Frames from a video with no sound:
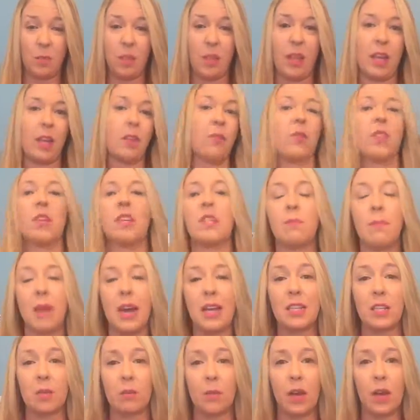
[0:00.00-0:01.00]
but like for this
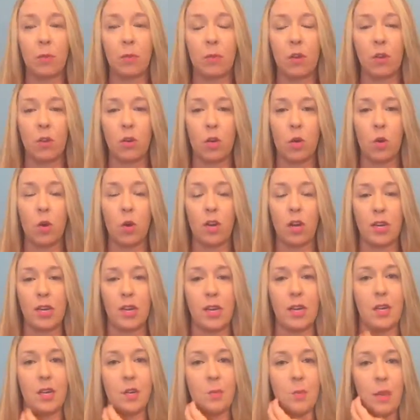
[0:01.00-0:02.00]
mastermind I'm going to record, I
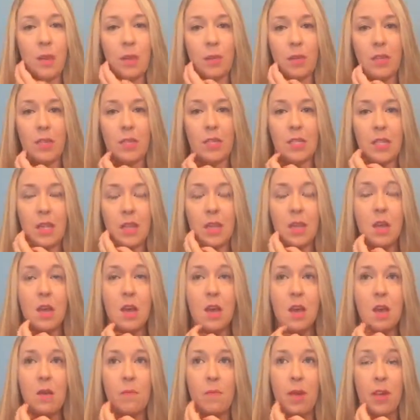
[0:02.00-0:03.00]
need to be able to see
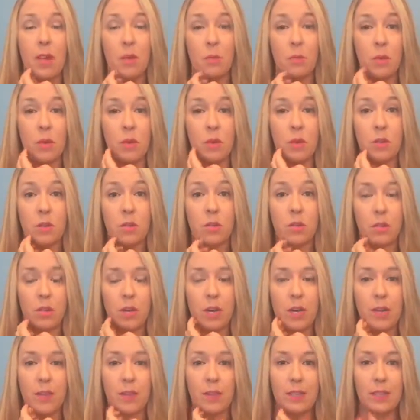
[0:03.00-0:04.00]
my computer
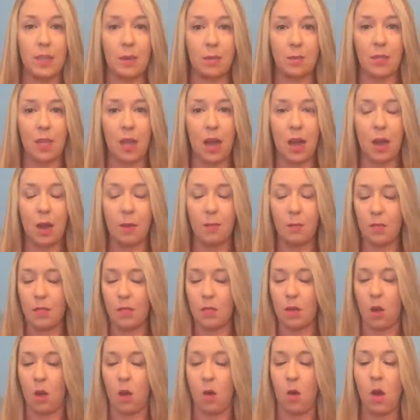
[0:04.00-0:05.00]
screen at the same time.
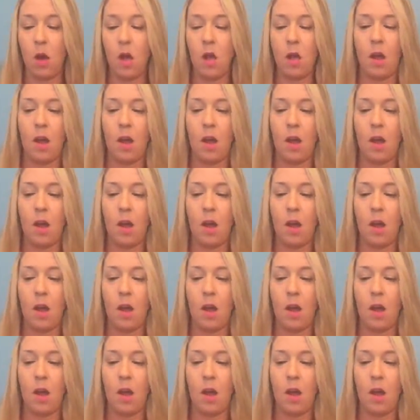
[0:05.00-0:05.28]
So